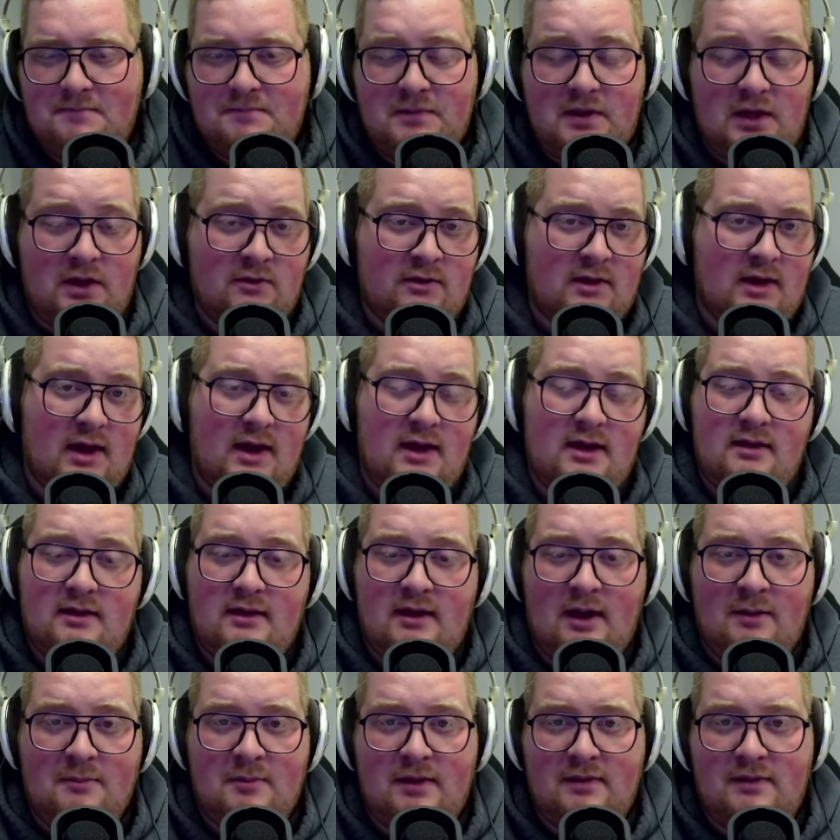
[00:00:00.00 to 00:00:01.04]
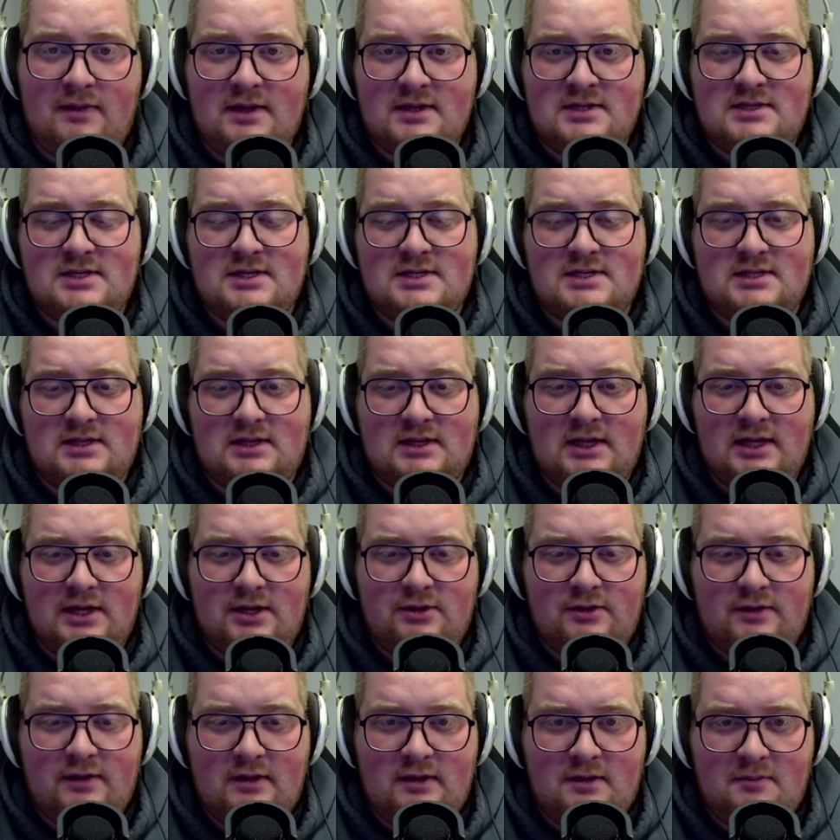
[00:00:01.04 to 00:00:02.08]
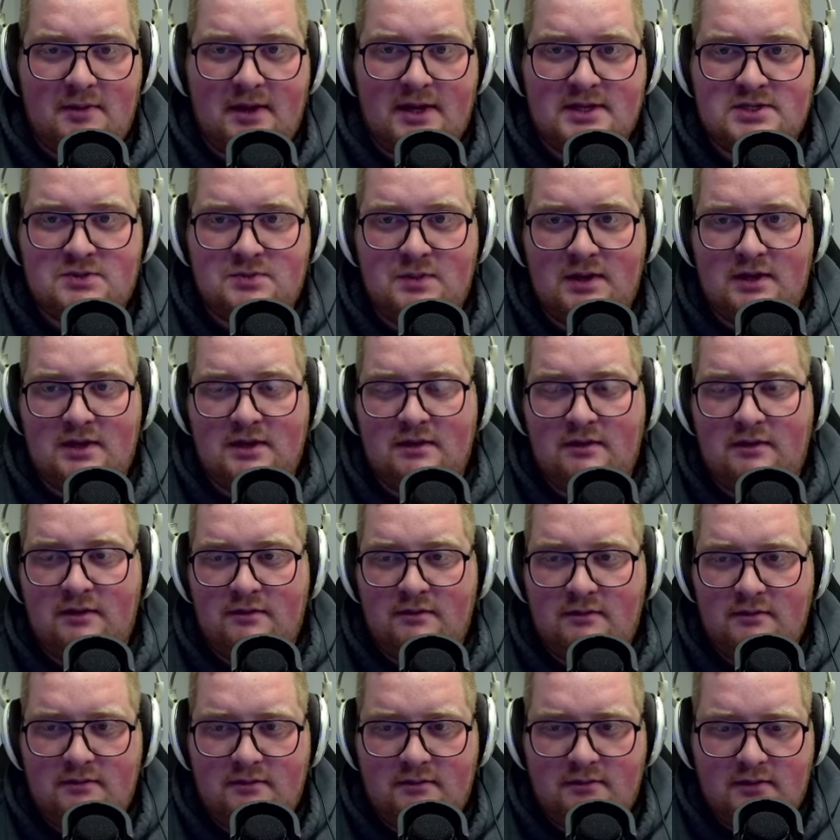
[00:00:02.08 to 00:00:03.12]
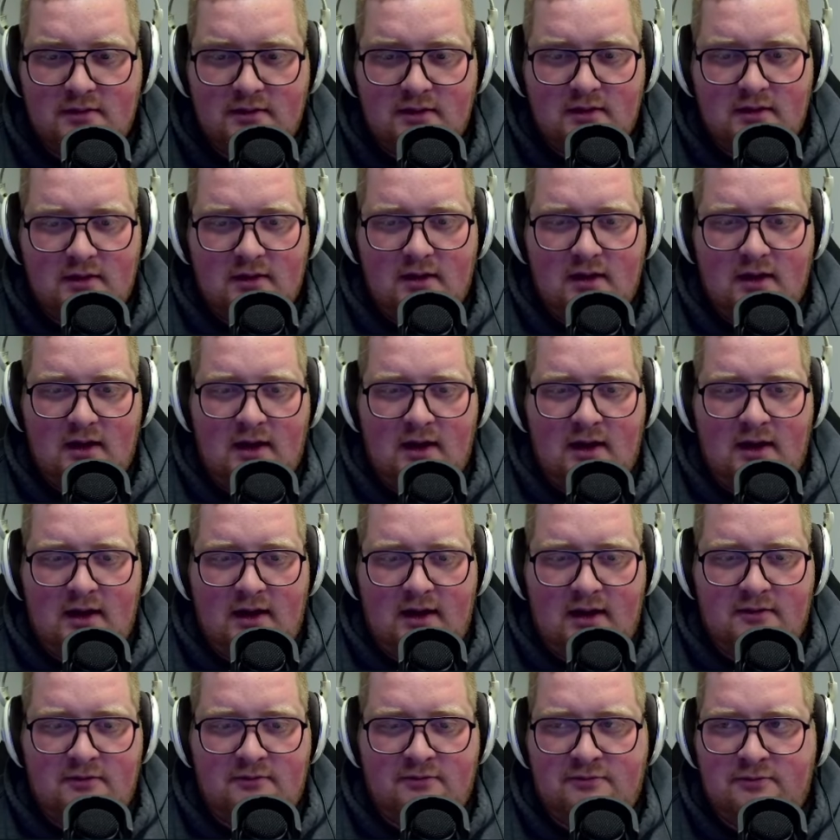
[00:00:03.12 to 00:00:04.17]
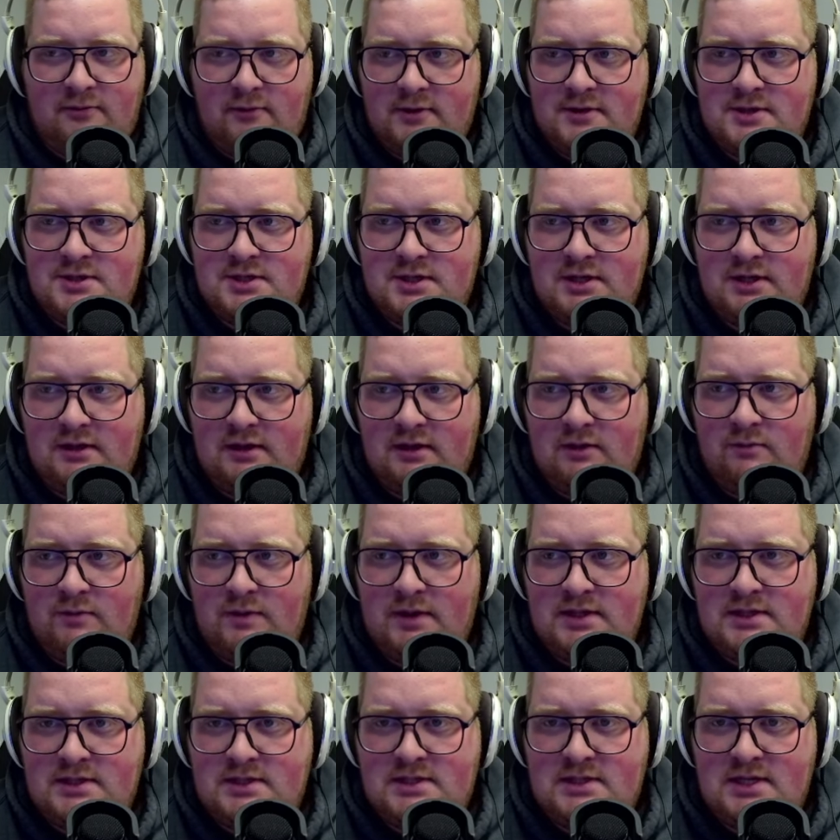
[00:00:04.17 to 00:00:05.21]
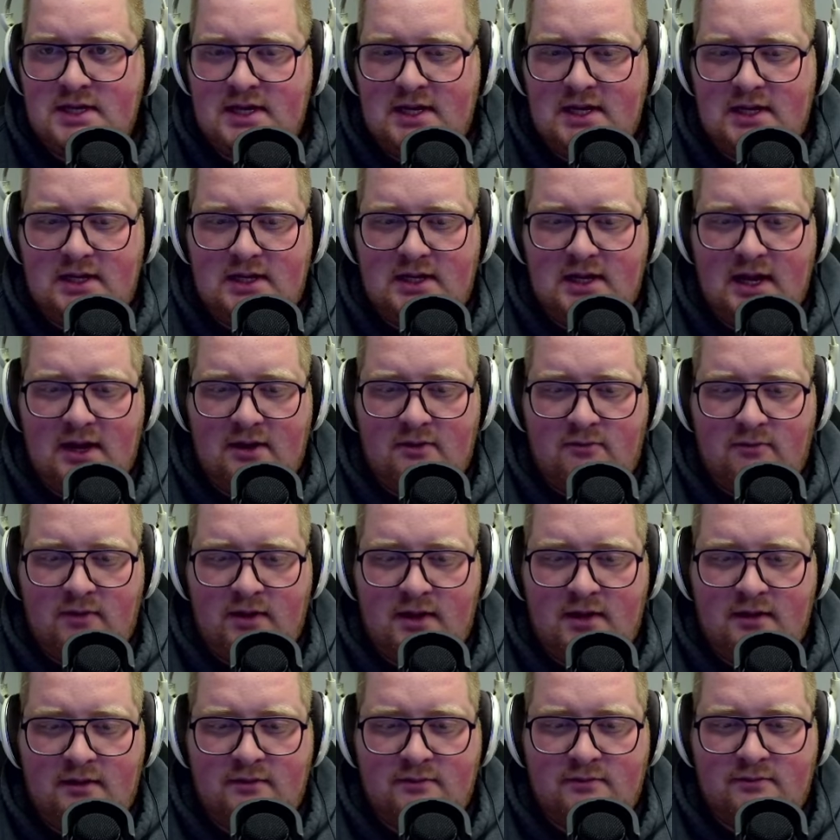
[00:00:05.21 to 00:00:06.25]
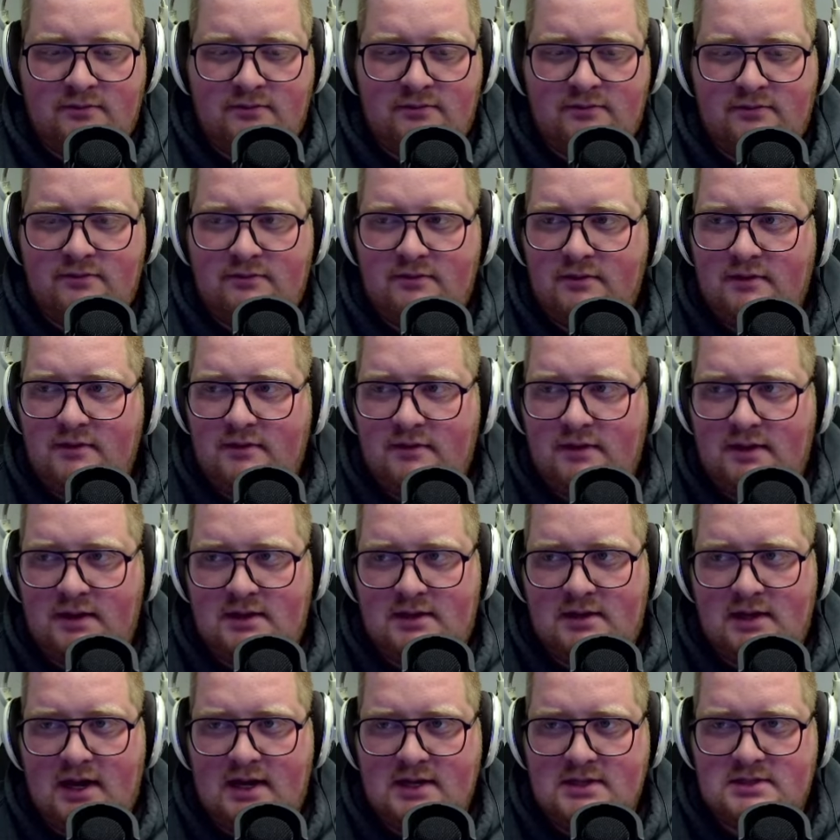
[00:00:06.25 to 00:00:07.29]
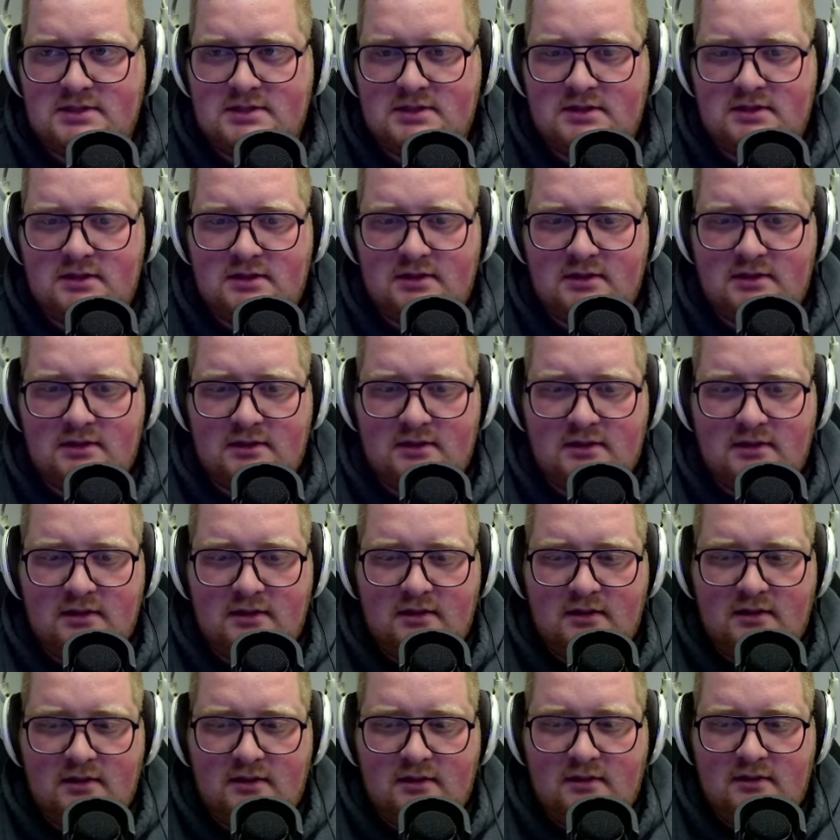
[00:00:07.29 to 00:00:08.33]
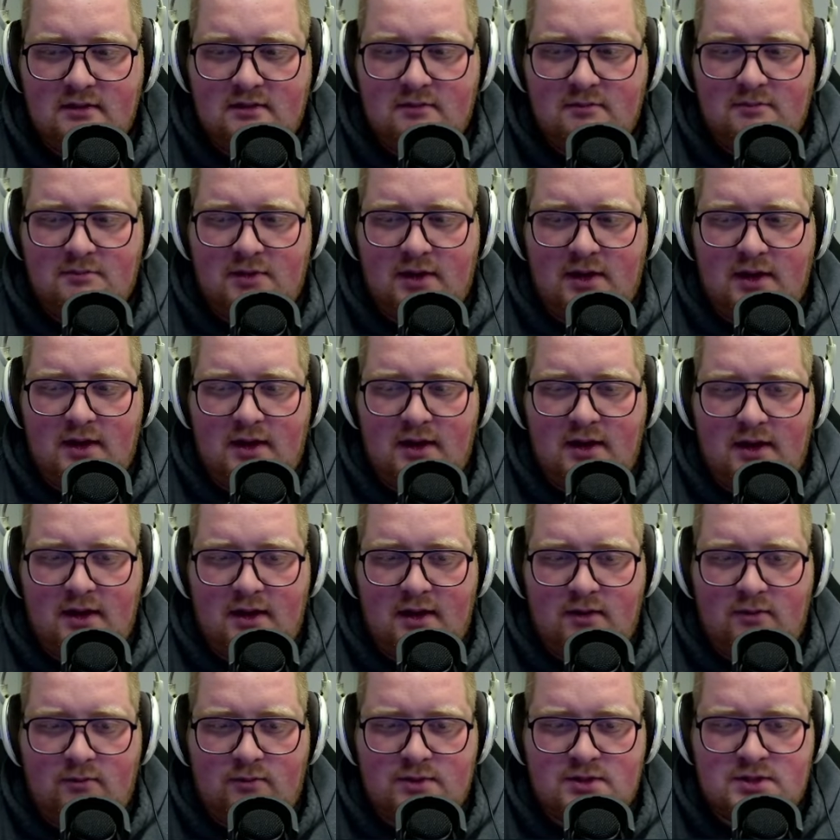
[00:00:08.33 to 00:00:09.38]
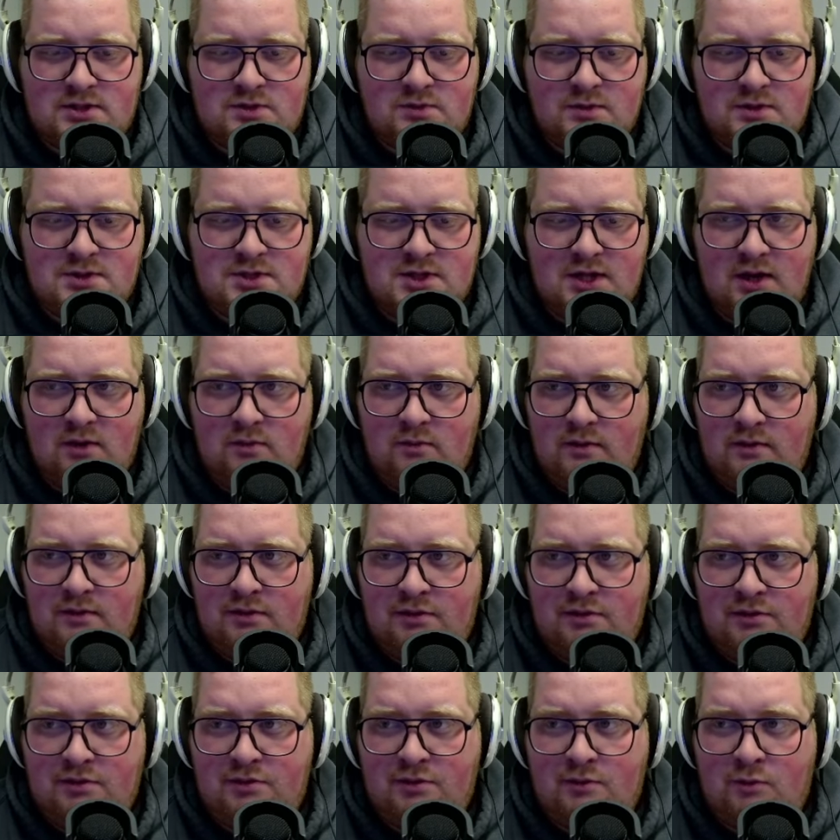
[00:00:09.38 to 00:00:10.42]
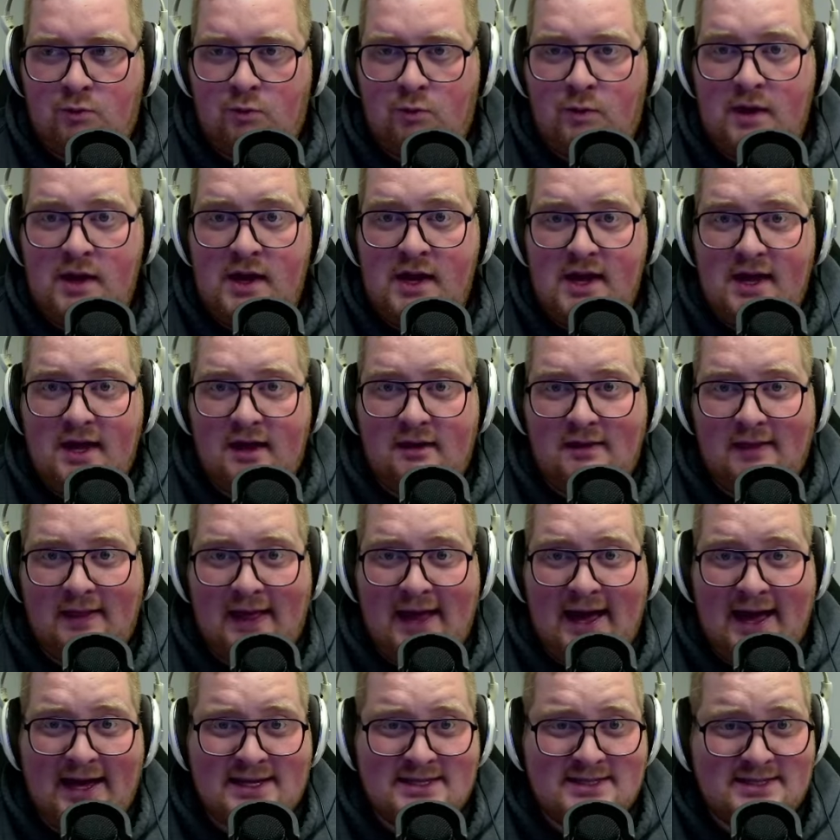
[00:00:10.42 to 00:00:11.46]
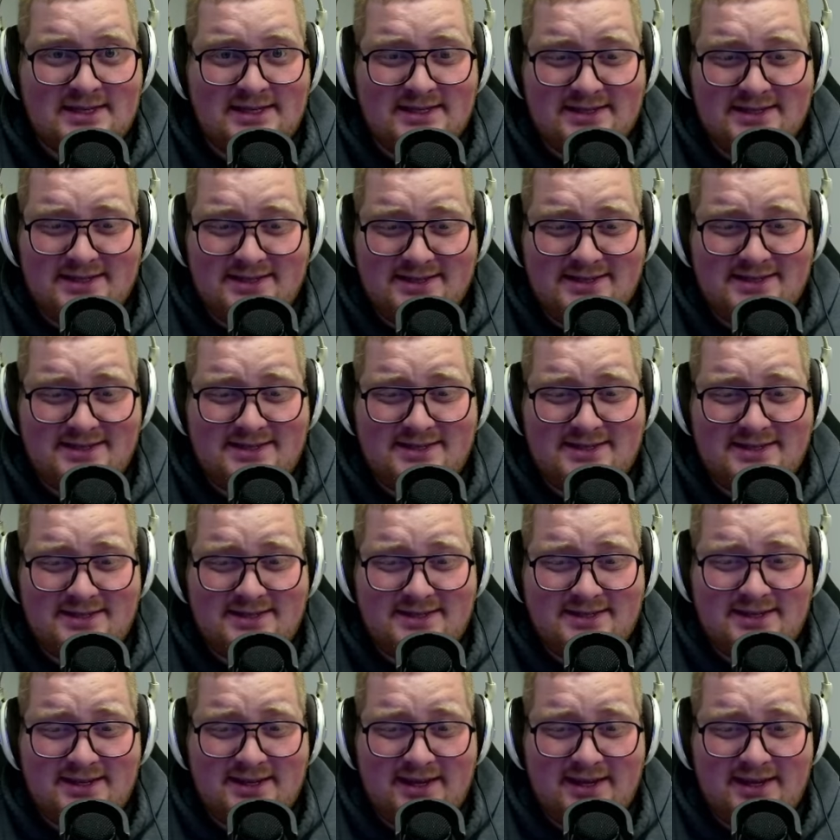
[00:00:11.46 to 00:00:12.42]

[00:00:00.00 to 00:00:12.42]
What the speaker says: Okay. I mean, this is literally the best we can do. Unfortunately, we did get rid of the Dusk, but we're switching it with 3 glasses.